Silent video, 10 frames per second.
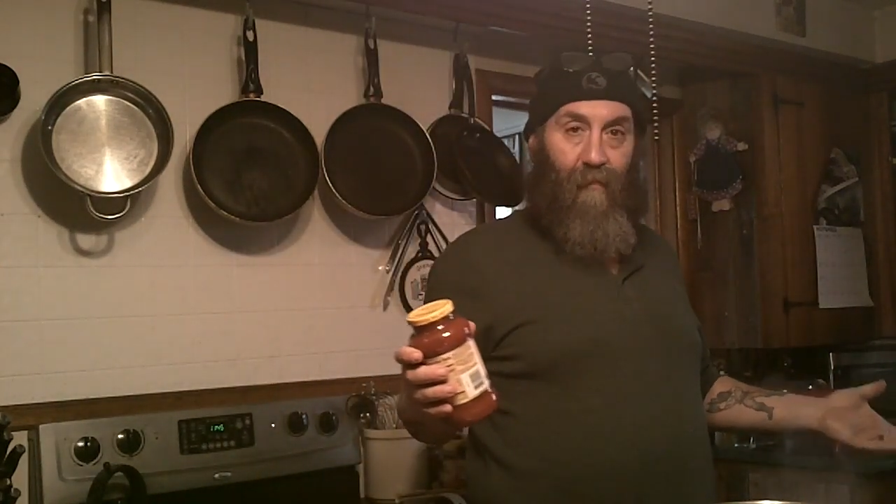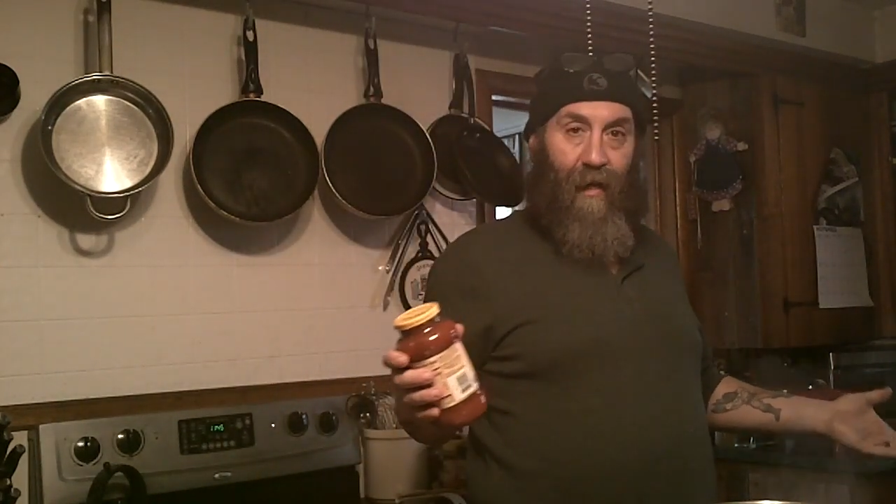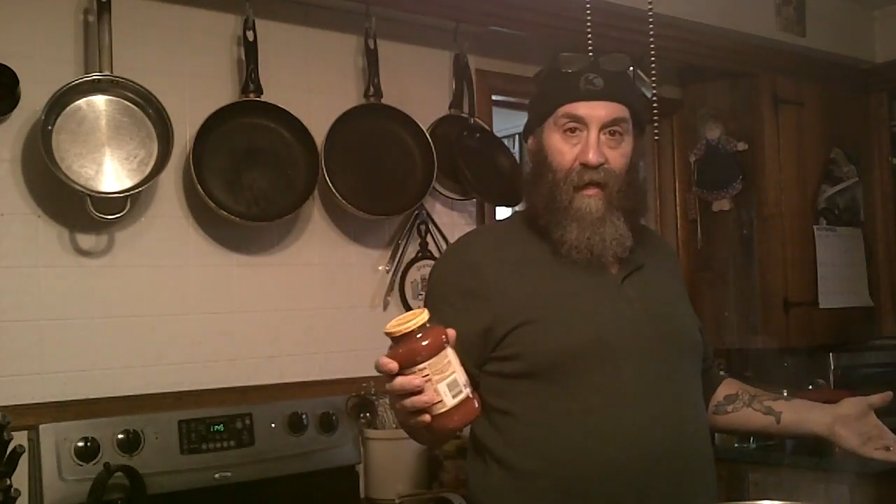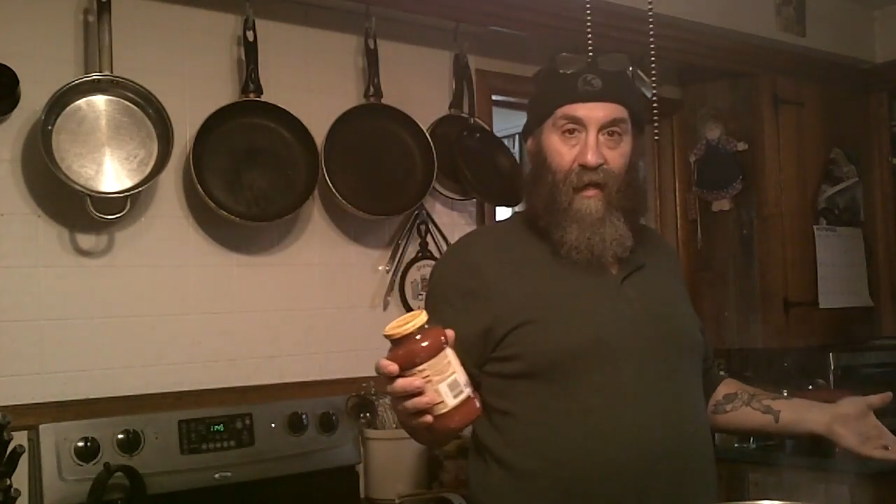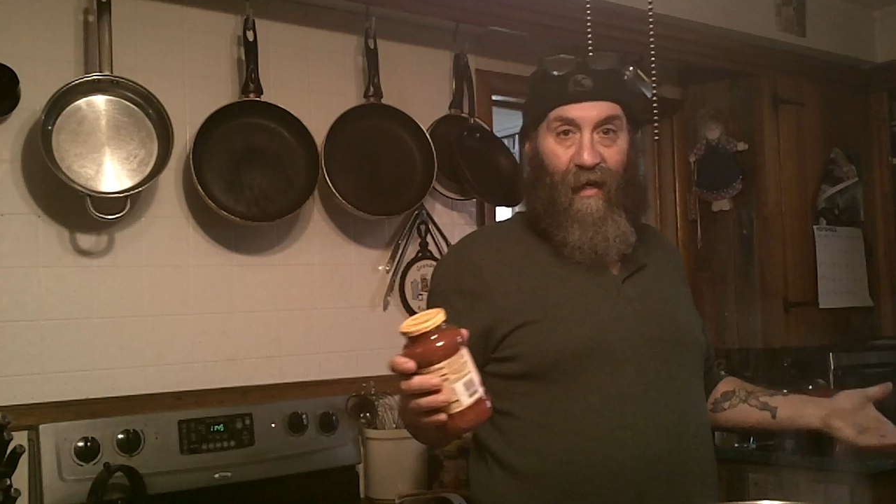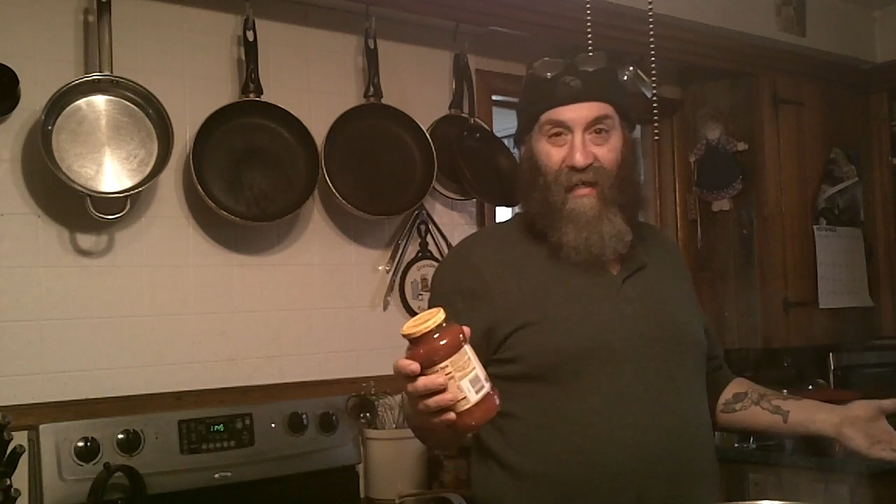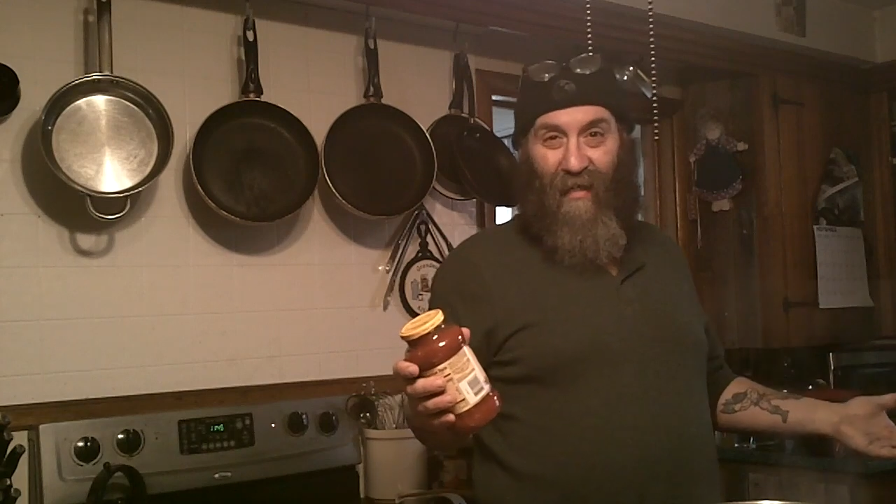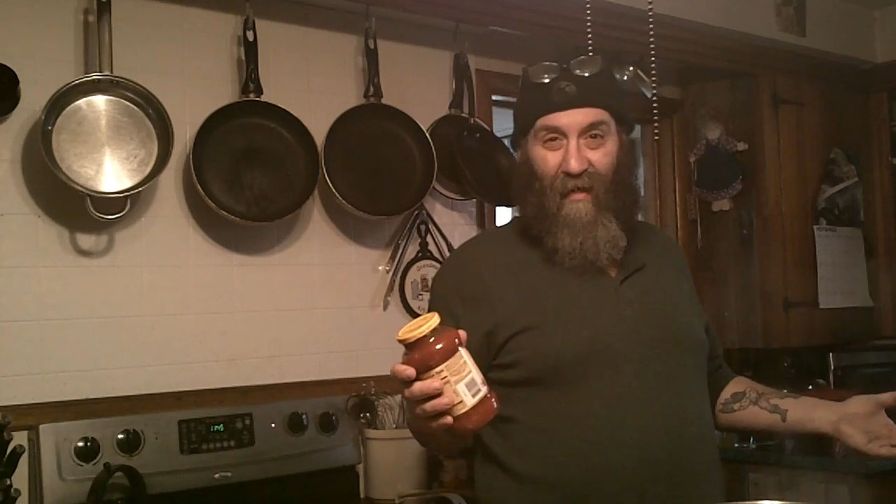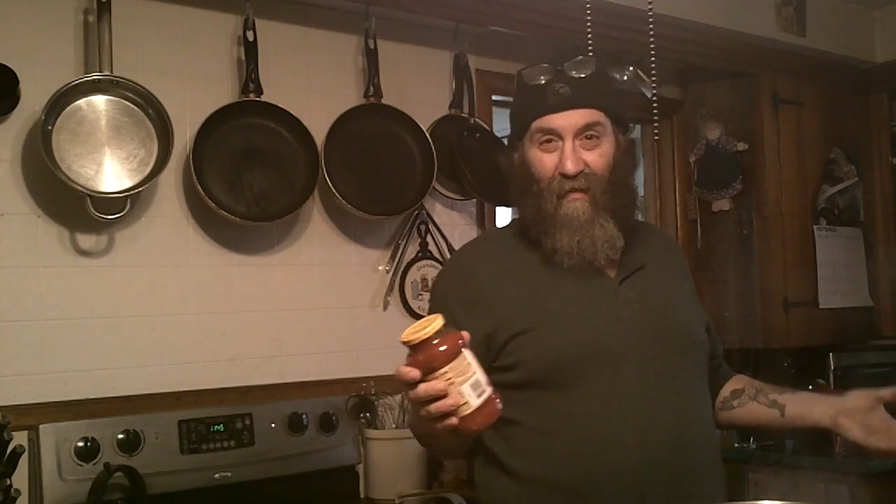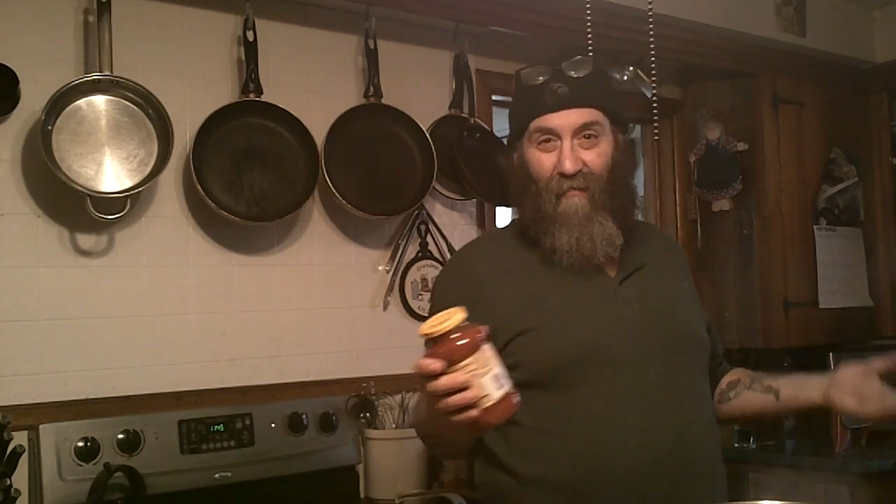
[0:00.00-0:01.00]
making
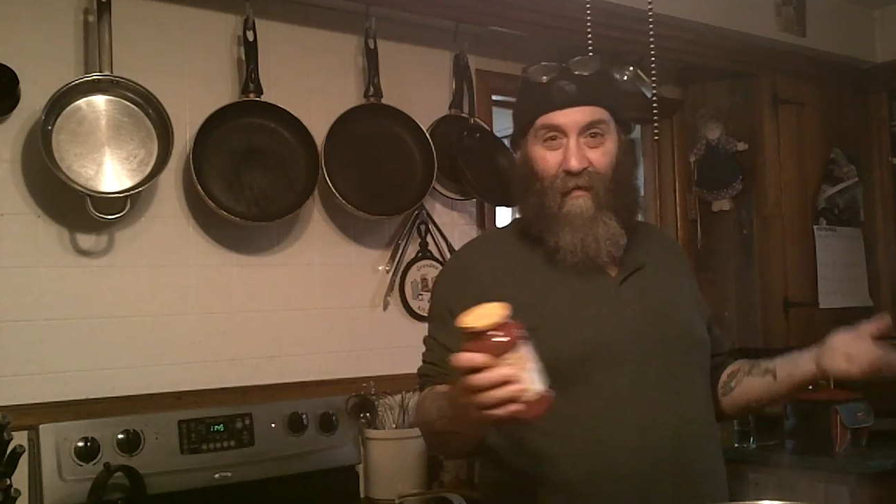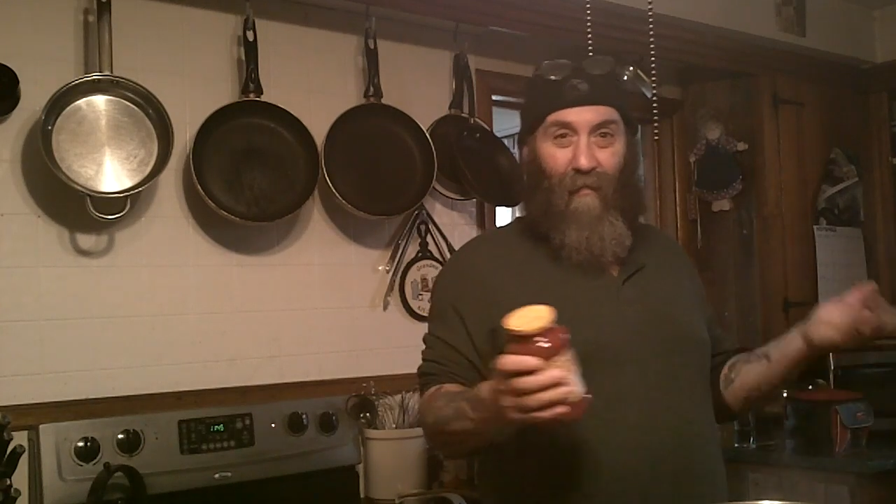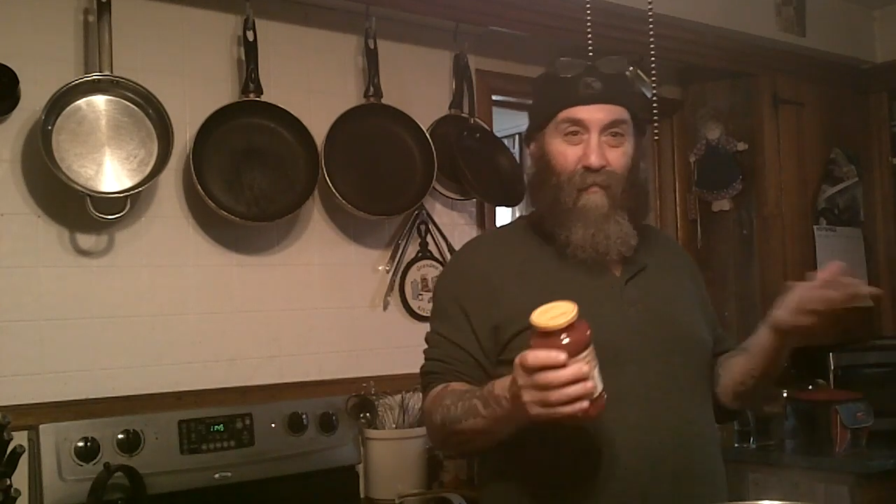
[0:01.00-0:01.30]
easier